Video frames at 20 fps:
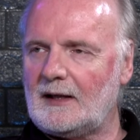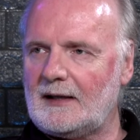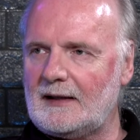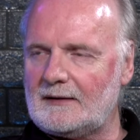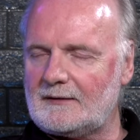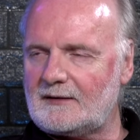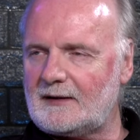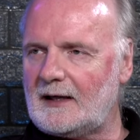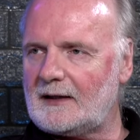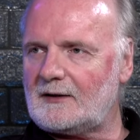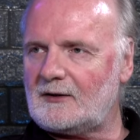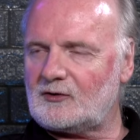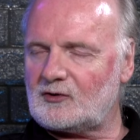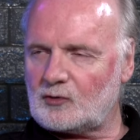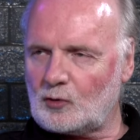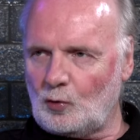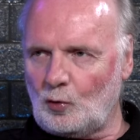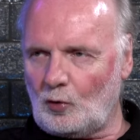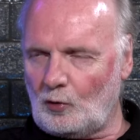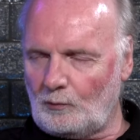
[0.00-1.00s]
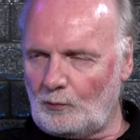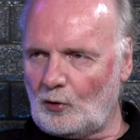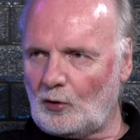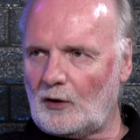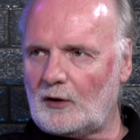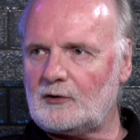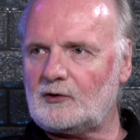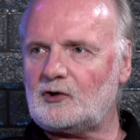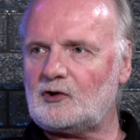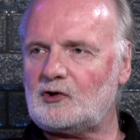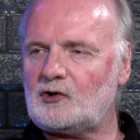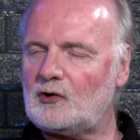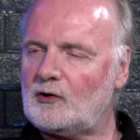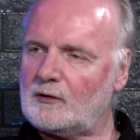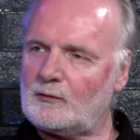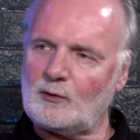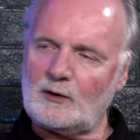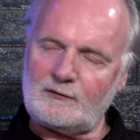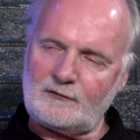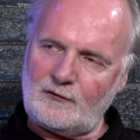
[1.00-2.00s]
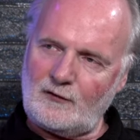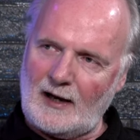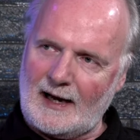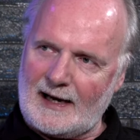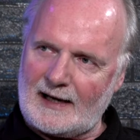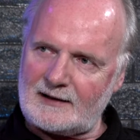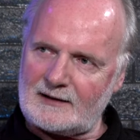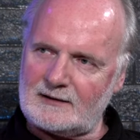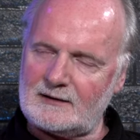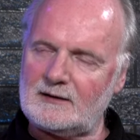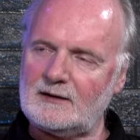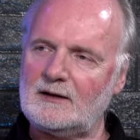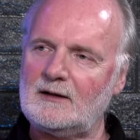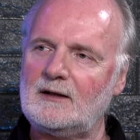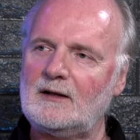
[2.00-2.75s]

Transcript: is that the school board should reflect